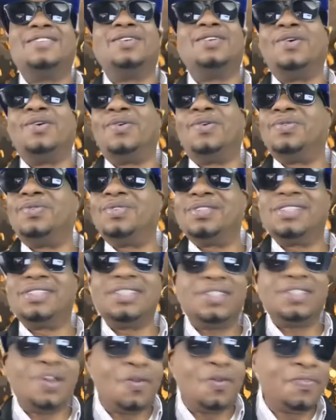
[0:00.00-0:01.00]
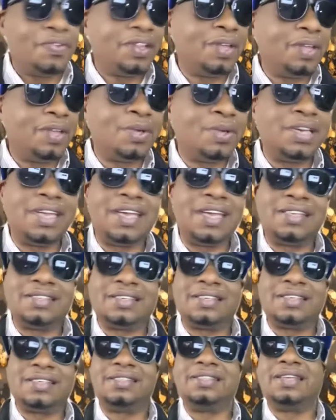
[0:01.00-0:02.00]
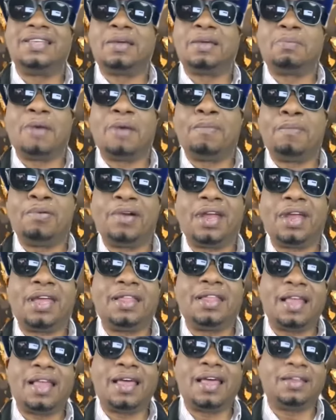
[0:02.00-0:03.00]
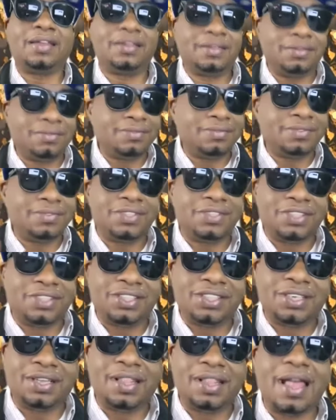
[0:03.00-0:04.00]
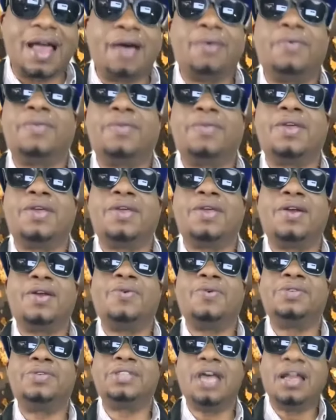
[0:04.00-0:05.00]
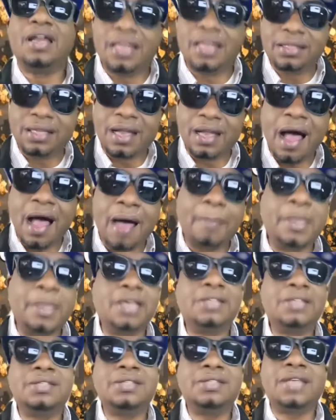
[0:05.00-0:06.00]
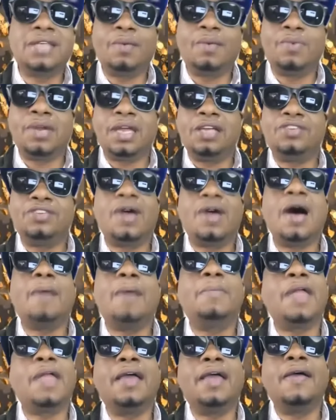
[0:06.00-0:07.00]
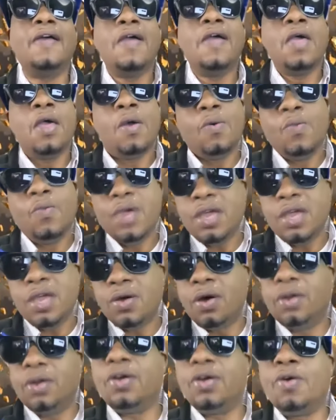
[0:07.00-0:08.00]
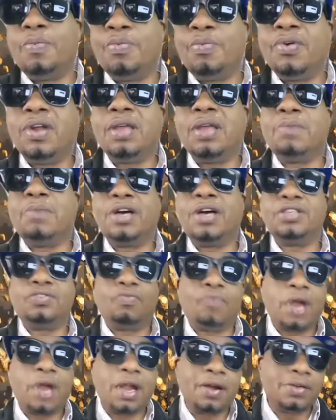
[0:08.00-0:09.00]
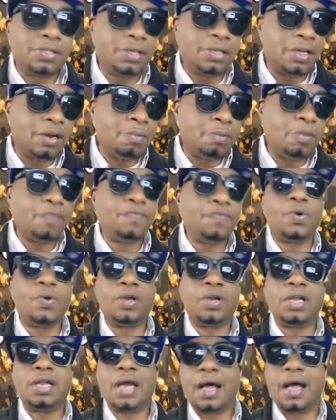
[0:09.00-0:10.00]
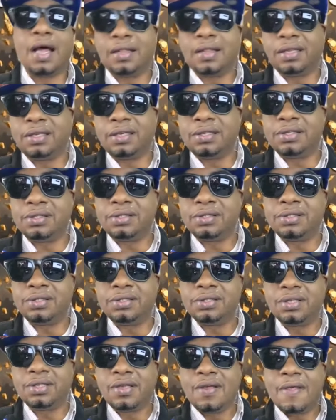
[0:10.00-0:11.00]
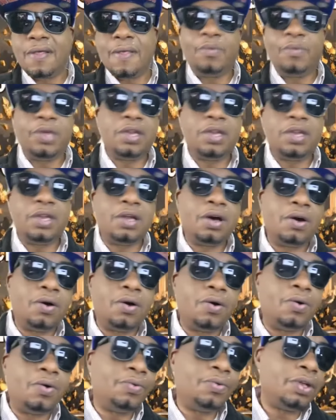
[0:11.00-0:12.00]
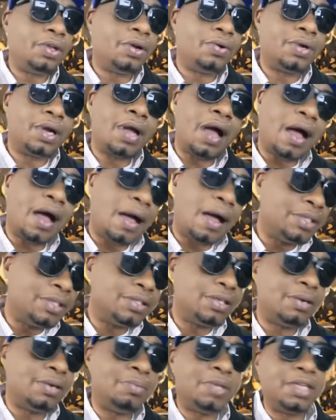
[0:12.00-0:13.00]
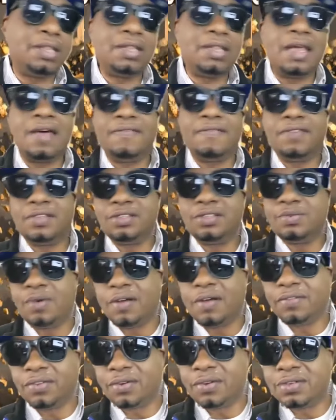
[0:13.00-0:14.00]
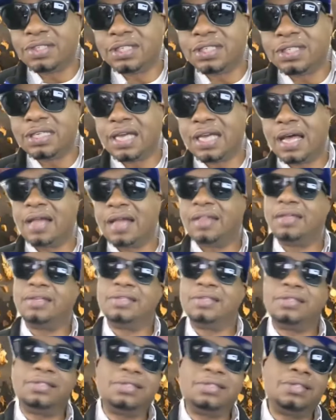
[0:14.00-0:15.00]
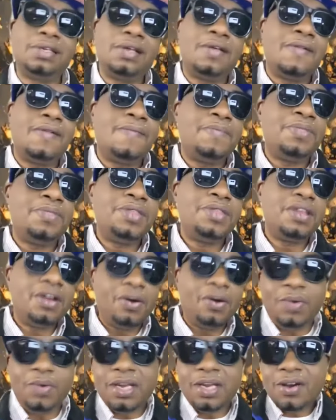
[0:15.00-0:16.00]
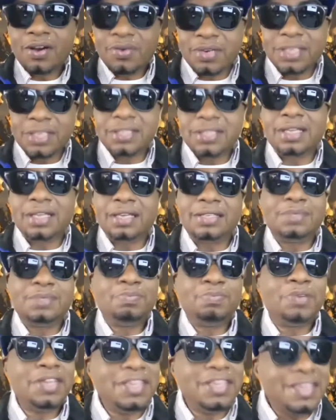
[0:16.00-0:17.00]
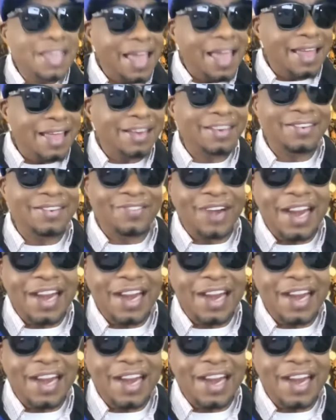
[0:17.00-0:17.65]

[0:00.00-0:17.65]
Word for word: So just hopefully one day it's going to stick in my brain, like, chill out, you know. It's kind of like the comics, like when they drop. Like, we all know pretty much rares are going to be forty dollars. We know, you know, the common's going to be eleven, twelve, thirteen dollars. You know, we know these things. But yet,